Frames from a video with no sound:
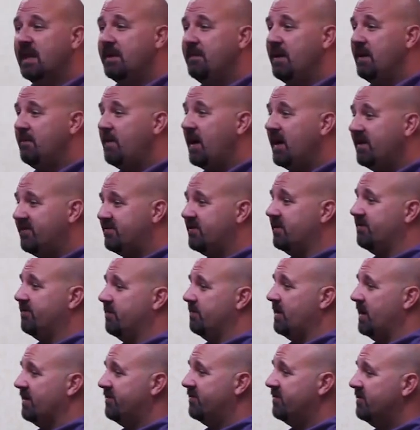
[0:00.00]
They may buy stuff
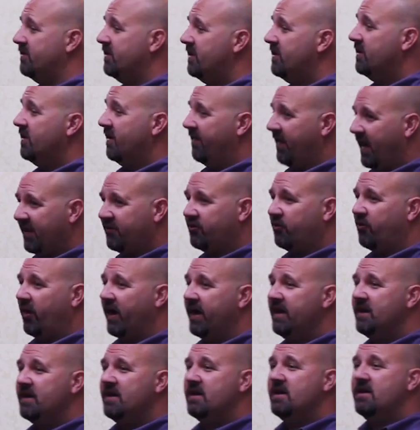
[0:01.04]
from us, and that's
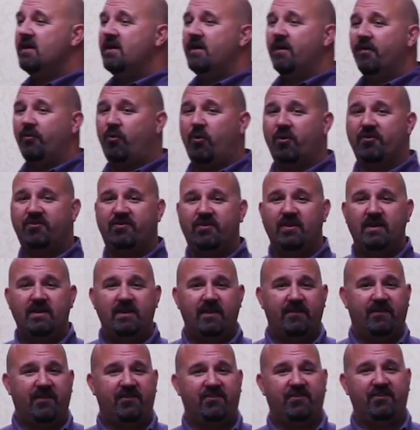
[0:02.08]
great. Of course,
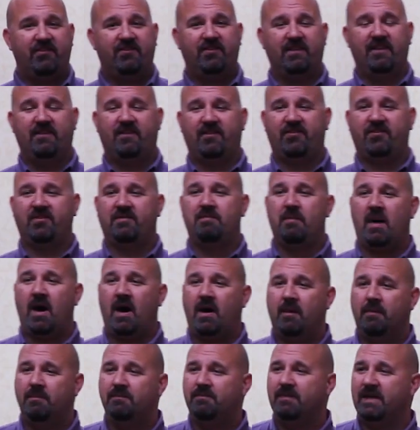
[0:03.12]
if this is
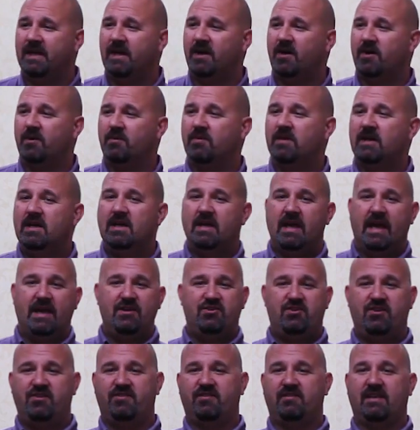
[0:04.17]
mom,
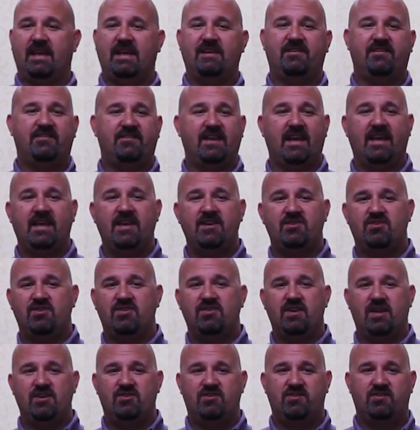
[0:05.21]
and she's late stage
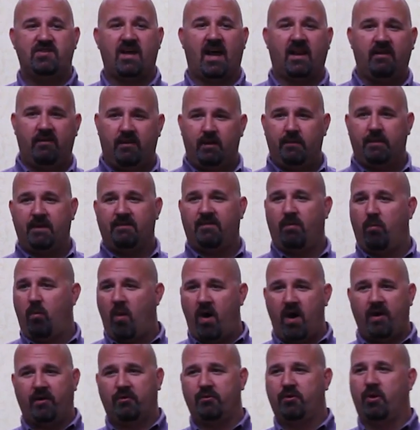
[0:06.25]
and she's got a little bit of a
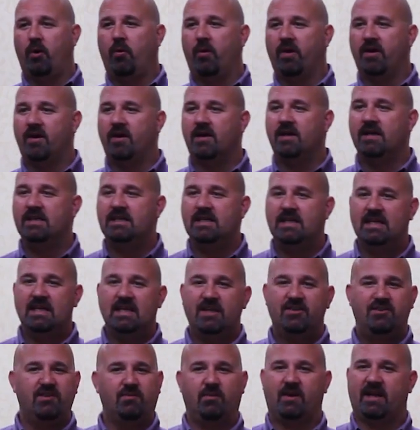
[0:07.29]
waddle going on,
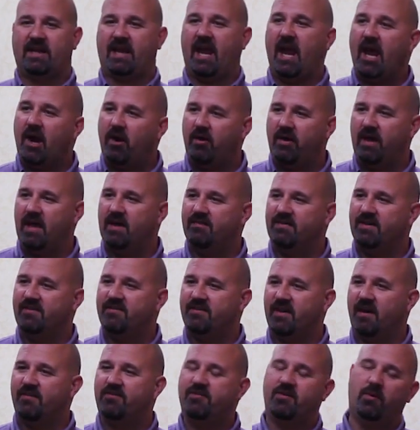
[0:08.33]
she doesn't want to carry heavy
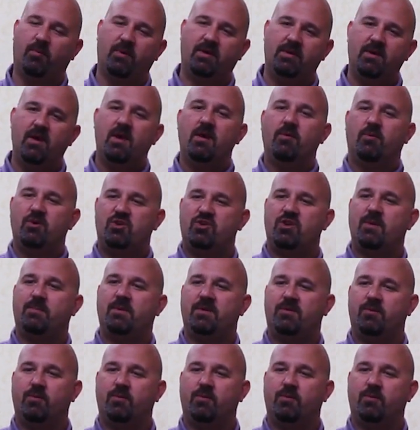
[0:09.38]
stuff. So we ship